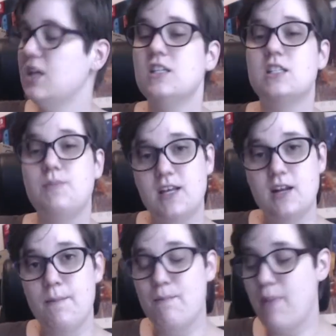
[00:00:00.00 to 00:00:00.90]
Speaking
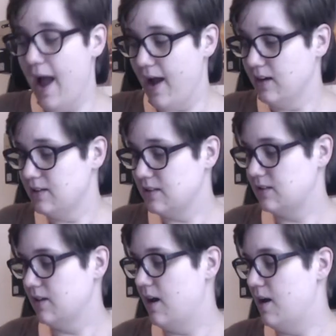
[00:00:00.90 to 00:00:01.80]
of
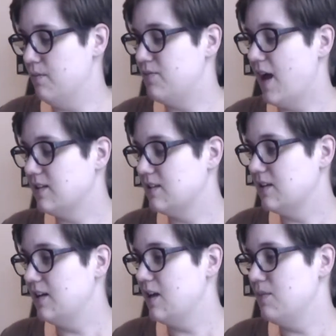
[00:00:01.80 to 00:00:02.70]
bags, that's
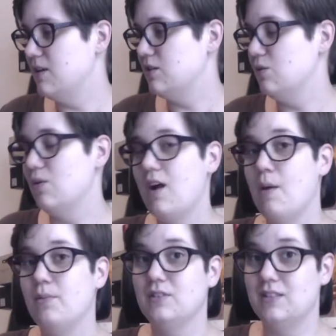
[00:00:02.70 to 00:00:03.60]
going to get me to a
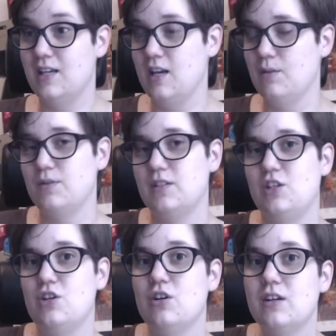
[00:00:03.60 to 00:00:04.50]
couple tips.
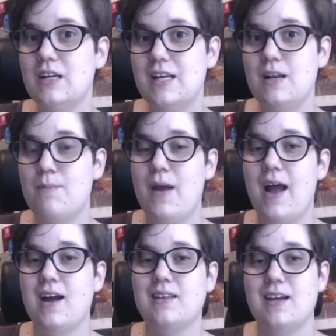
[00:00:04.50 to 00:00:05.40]
You're going to need a
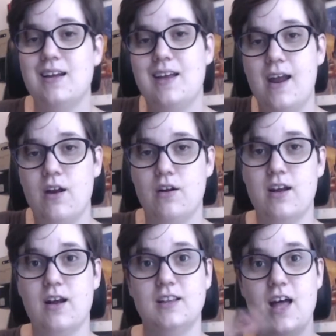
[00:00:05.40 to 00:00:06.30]
bag that can
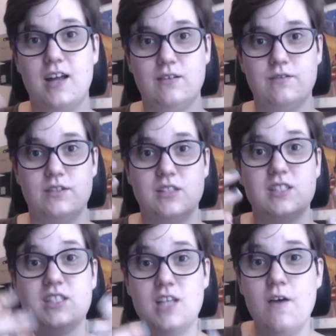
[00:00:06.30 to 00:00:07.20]
carry a lot of
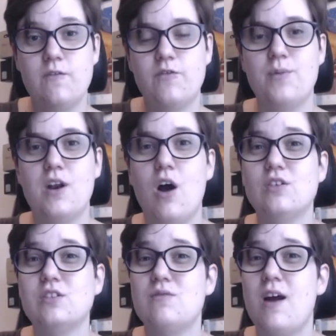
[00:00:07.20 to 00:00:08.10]
stuff, but
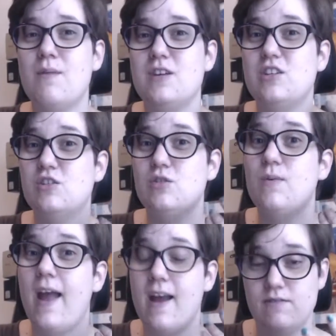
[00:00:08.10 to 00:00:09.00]
also not be too
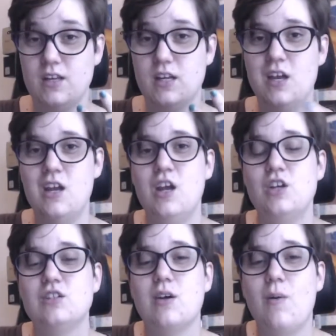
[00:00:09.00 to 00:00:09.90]
heavy.
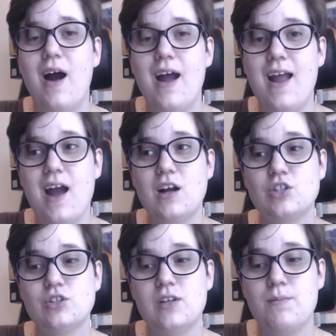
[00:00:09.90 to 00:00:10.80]
So I
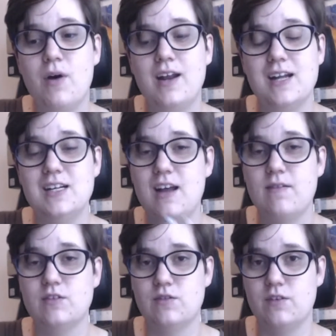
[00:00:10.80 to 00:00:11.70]
actually bought, I didn't have
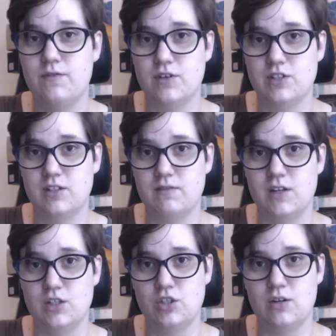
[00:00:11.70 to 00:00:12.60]
this for the first
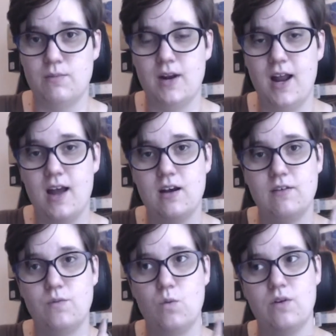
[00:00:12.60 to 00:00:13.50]
convention, but I had it
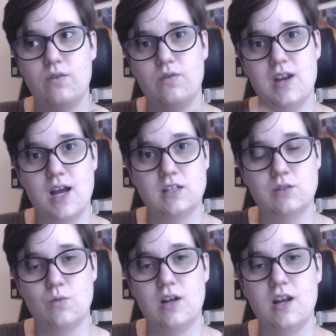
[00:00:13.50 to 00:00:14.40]
for the
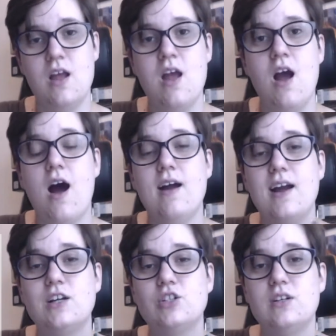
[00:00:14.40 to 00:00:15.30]
next one. I
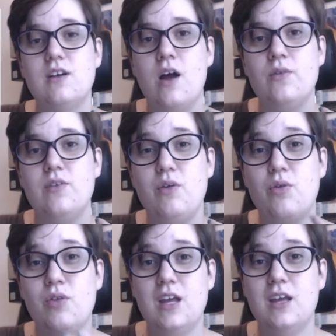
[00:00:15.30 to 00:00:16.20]
actually got the
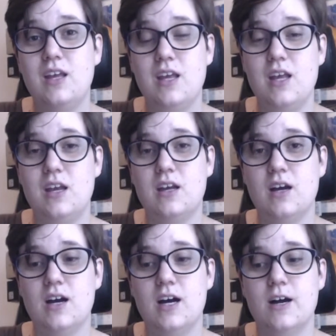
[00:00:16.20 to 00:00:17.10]
Think Geek
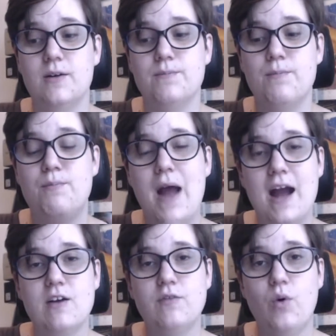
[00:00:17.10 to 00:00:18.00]

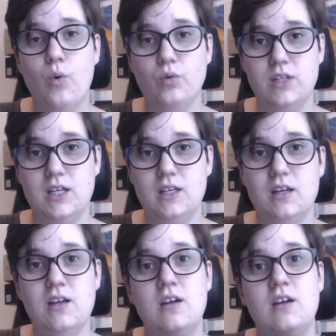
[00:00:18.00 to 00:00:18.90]
bag of holding
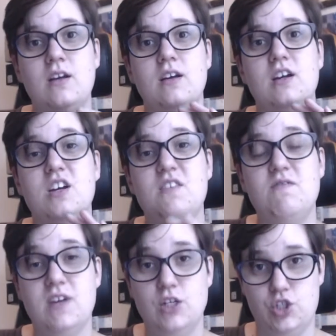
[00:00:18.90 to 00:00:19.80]

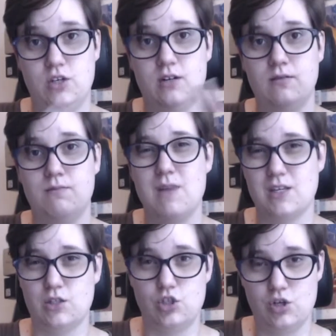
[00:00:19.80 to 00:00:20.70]
convention
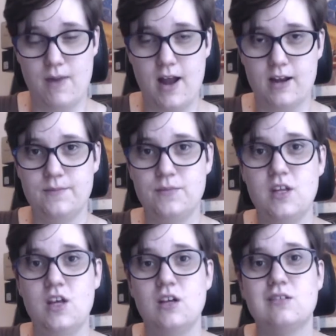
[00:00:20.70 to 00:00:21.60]
messenger bag.
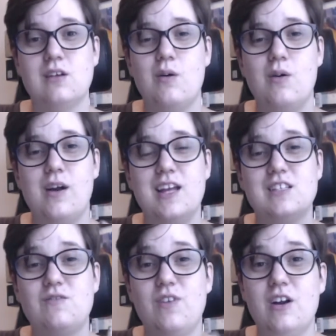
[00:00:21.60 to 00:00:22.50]
So
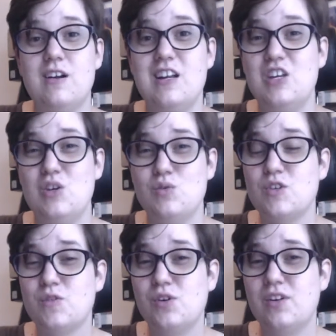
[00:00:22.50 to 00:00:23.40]
it's very
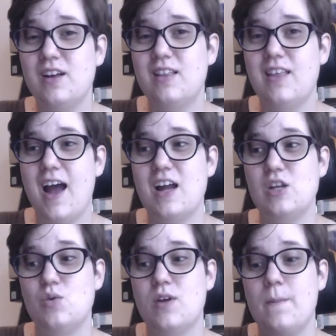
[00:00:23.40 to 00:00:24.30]
useful in that
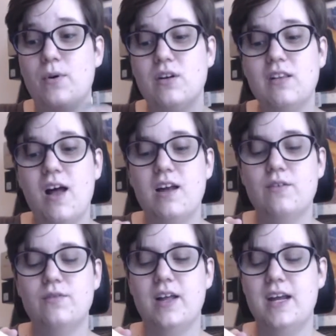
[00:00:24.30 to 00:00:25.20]
you can put a lot
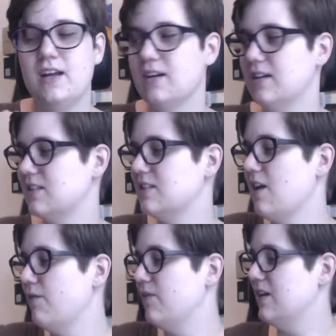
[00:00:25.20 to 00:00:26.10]
of like
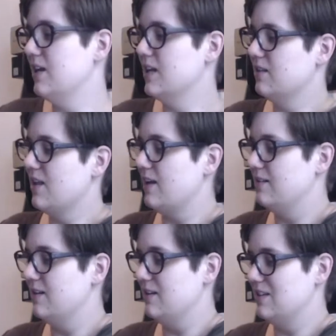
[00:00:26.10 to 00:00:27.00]
stuff in it
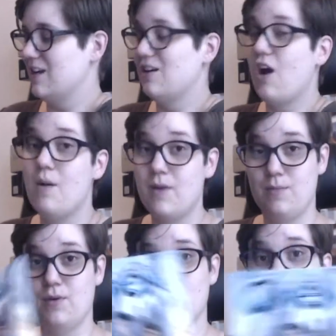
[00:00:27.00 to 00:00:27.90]
that is like comic
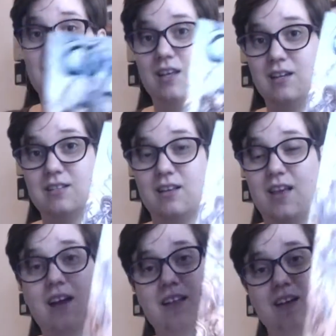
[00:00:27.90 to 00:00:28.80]
books and things like
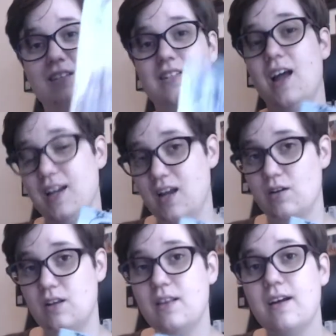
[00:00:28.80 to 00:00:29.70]
that can slide down
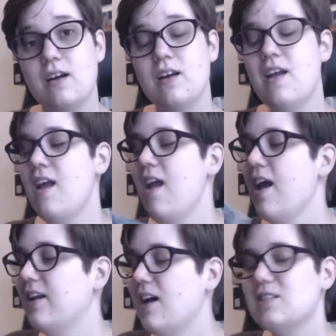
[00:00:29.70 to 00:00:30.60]
in there.
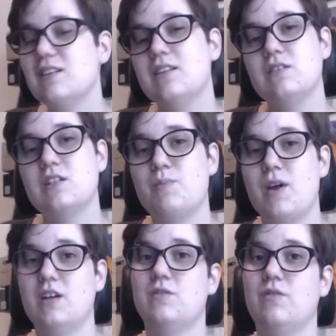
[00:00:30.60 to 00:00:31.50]
It has a little
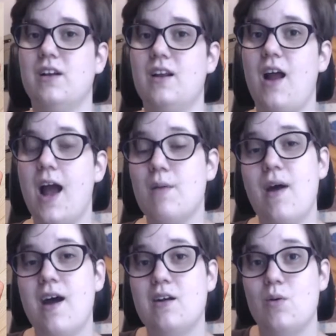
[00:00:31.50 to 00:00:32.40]
space for like an
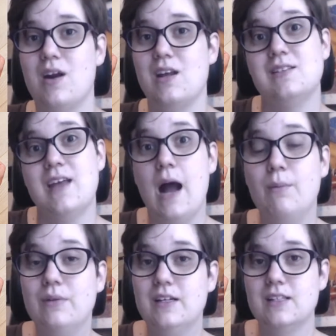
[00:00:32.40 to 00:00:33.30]
iPad or a
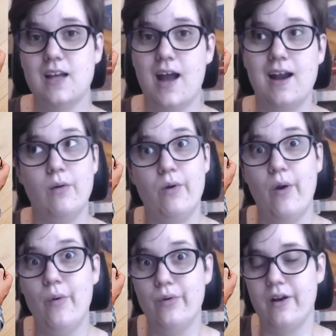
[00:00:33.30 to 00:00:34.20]
tablet. I don't
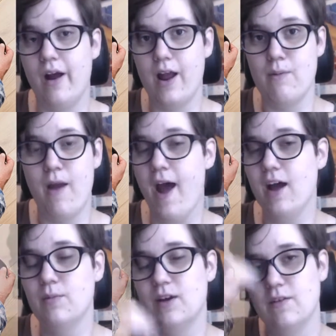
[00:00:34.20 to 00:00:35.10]
own an
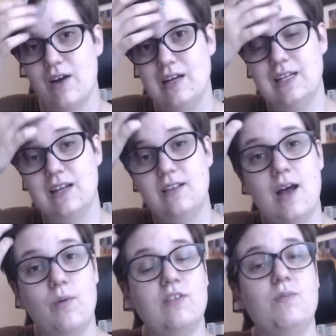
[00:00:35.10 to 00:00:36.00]
iPad, but if I did,
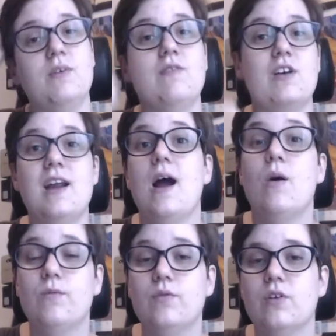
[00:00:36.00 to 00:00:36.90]
that would have been very
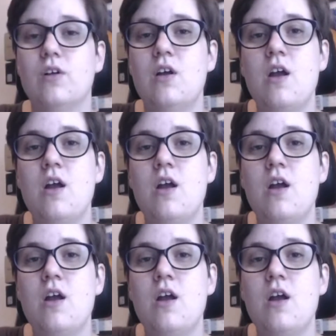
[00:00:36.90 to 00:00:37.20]
helpful.